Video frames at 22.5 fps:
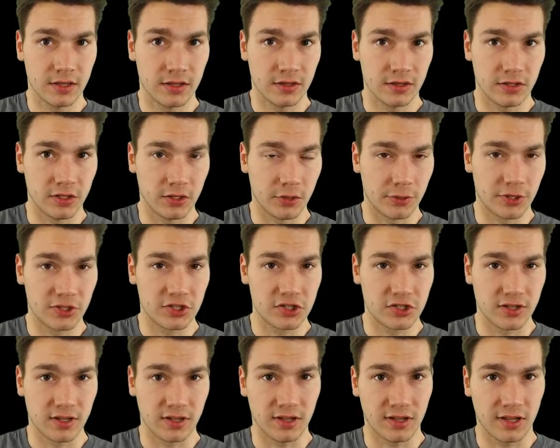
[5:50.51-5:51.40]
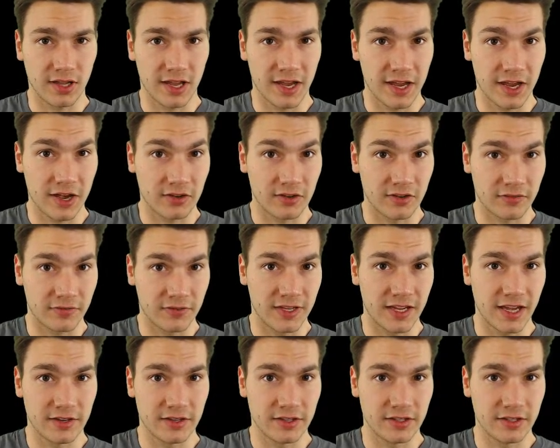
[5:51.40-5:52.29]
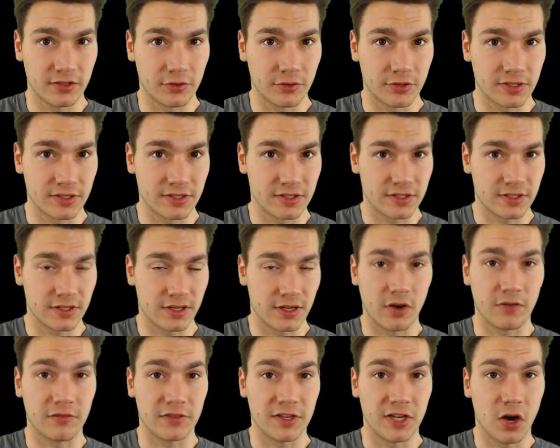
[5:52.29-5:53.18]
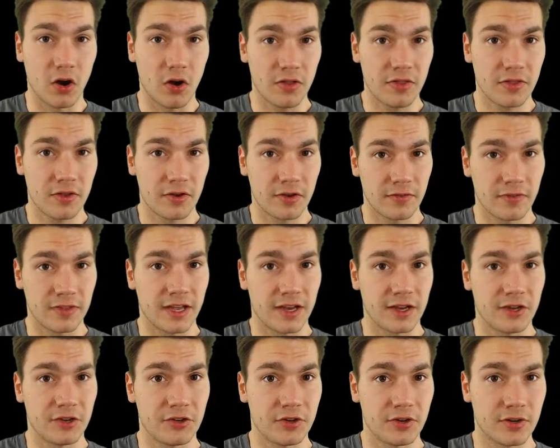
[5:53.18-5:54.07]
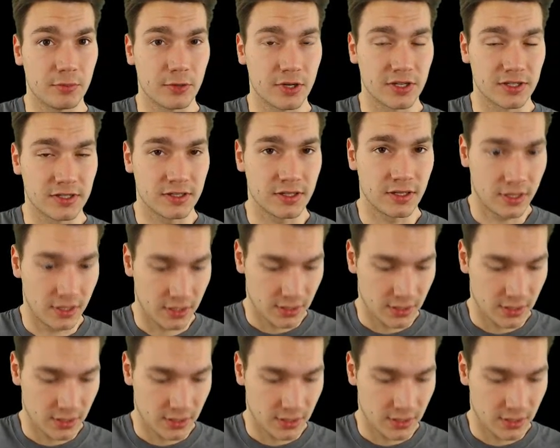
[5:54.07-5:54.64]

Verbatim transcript: the original layout of the editors, uh, of the author of the editor was